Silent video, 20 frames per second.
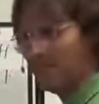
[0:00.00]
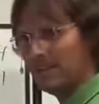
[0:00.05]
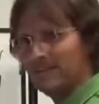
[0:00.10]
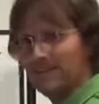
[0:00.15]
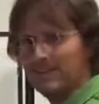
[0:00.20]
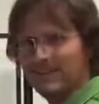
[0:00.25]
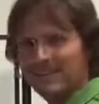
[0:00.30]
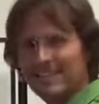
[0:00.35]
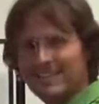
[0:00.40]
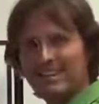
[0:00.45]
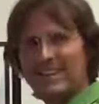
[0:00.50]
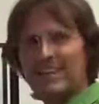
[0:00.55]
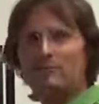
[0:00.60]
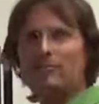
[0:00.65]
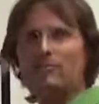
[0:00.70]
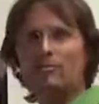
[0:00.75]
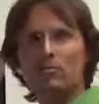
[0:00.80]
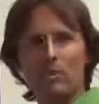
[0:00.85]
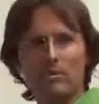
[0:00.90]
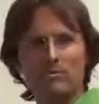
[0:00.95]
state that he
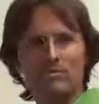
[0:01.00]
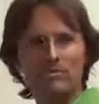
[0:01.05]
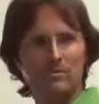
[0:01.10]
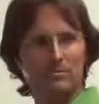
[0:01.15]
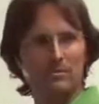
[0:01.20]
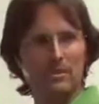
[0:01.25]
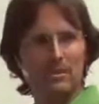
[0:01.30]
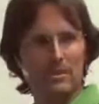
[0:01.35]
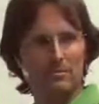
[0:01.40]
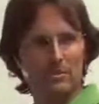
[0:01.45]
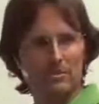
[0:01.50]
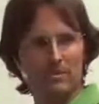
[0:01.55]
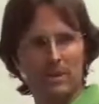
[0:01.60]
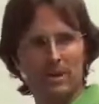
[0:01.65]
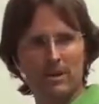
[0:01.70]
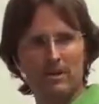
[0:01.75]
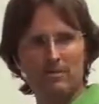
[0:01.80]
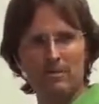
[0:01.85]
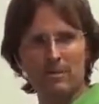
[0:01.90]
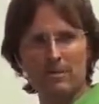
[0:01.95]
never wants to become
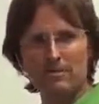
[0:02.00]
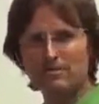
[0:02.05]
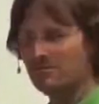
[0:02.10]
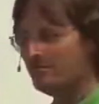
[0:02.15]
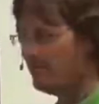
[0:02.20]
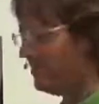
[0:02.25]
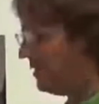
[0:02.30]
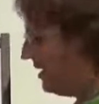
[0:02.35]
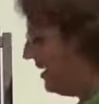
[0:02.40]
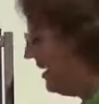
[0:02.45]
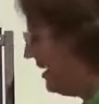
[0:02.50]
aware of,